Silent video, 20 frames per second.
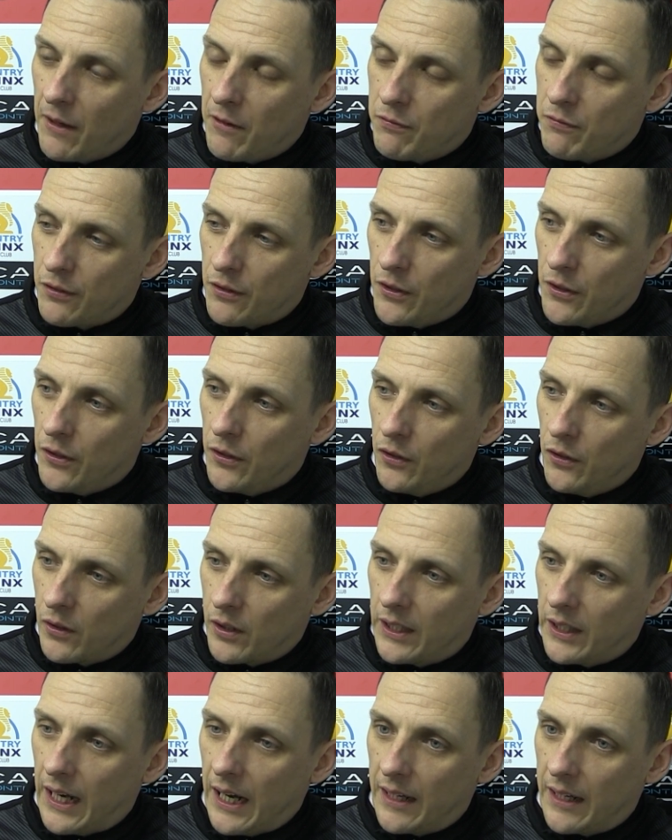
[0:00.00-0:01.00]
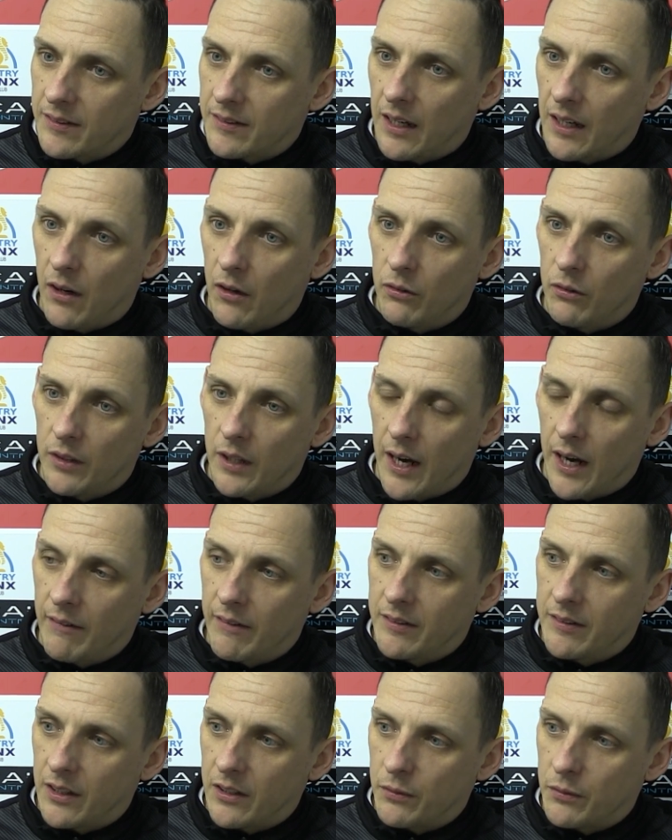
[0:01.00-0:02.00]
for looking at ourselves, our
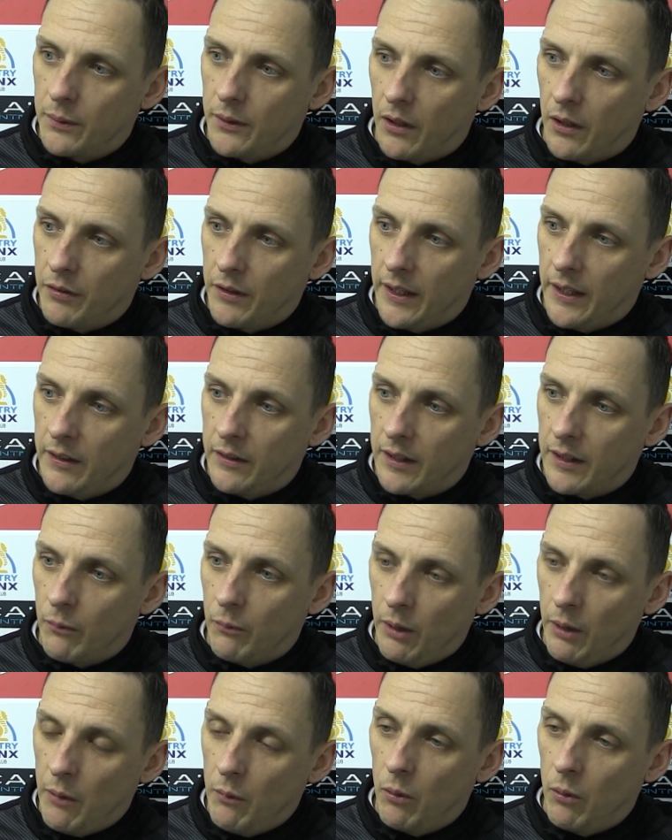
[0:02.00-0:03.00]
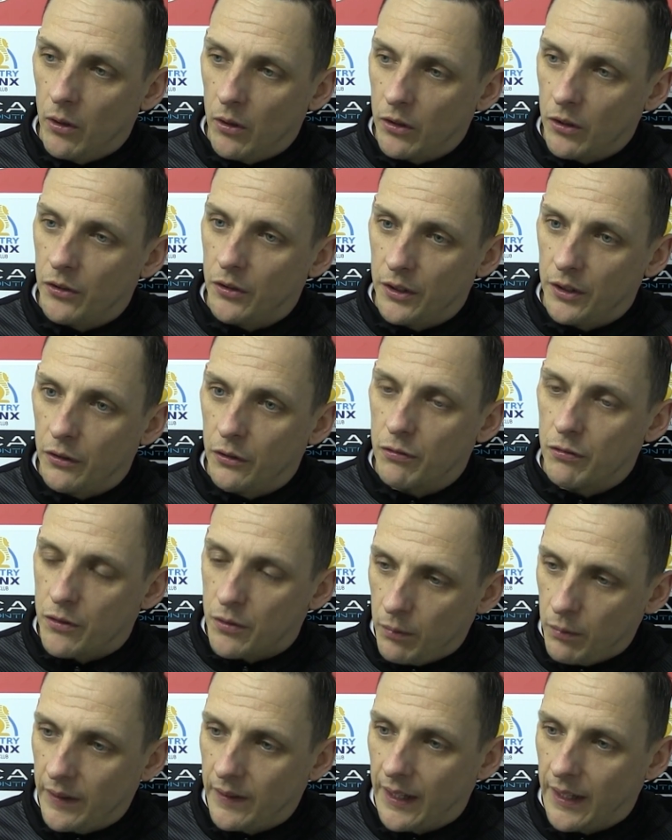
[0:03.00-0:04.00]
assessment of it is that we weren't good enough
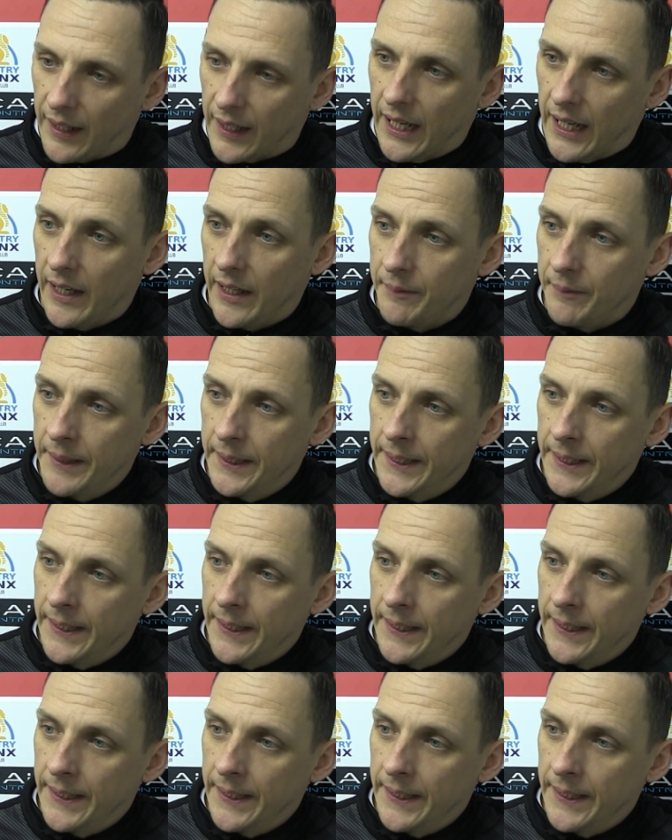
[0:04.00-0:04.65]
to win that game,